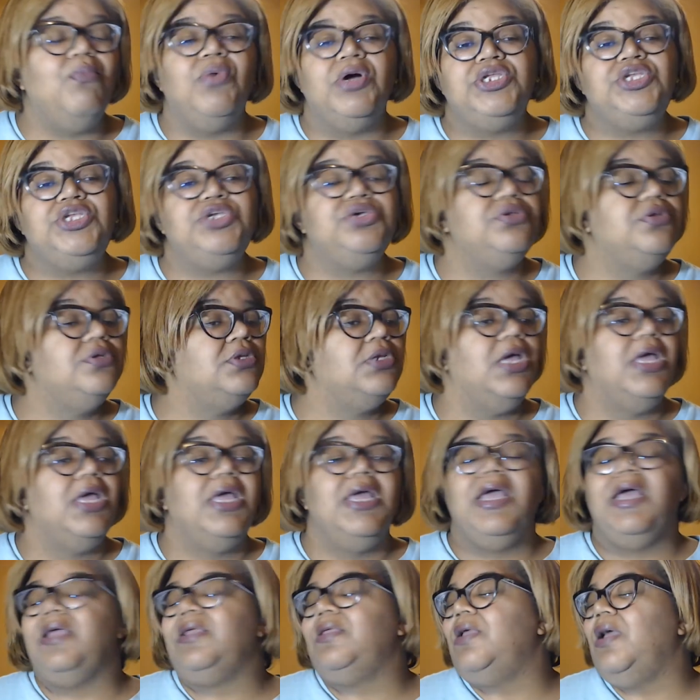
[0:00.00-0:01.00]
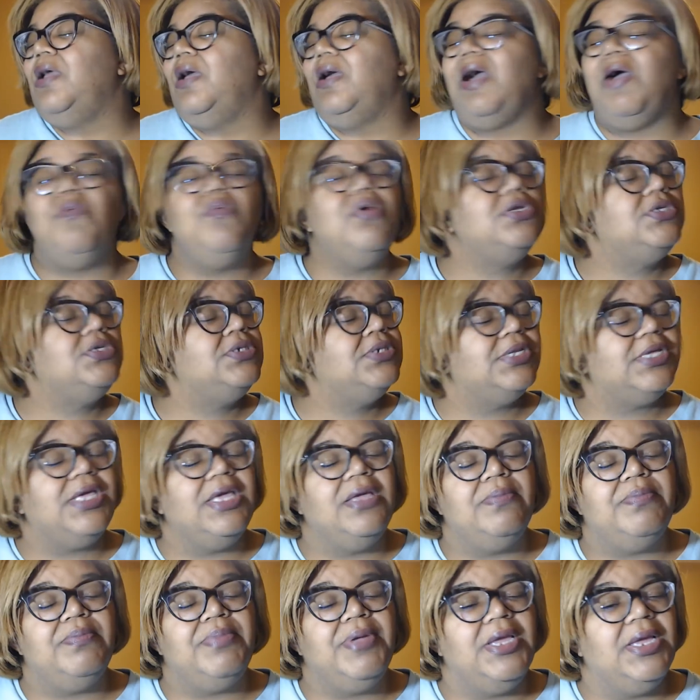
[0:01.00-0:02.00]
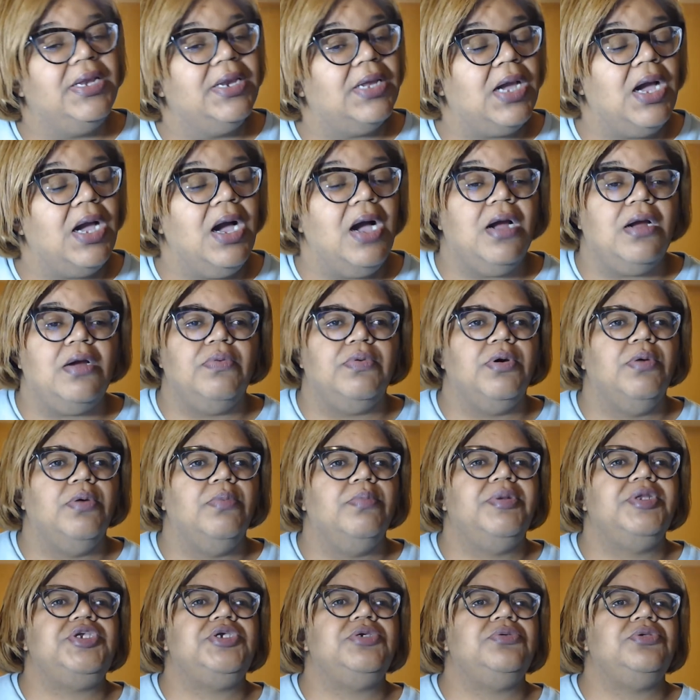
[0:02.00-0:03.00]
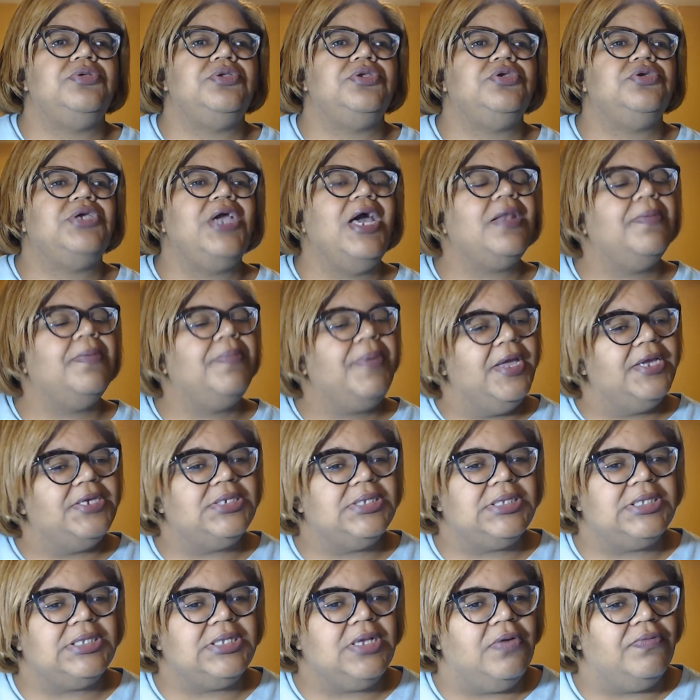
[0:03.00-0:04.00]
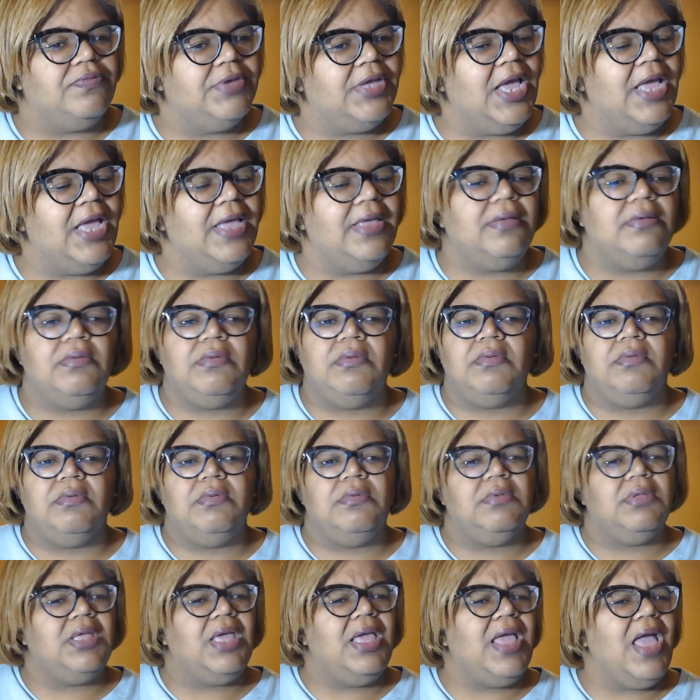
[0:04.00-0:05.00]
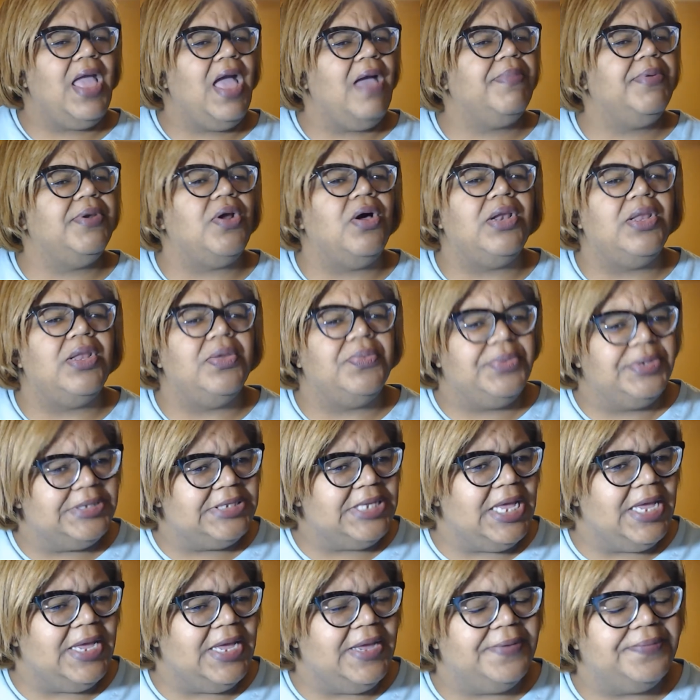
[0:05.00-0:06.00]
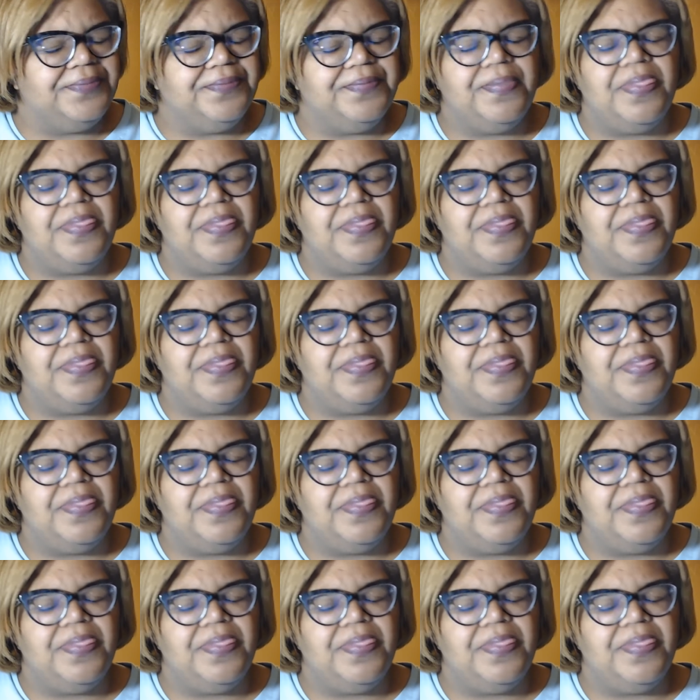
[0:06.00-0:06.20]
want you to keep being the conqueror. But you got to pace yourself. It can't happen all at one time.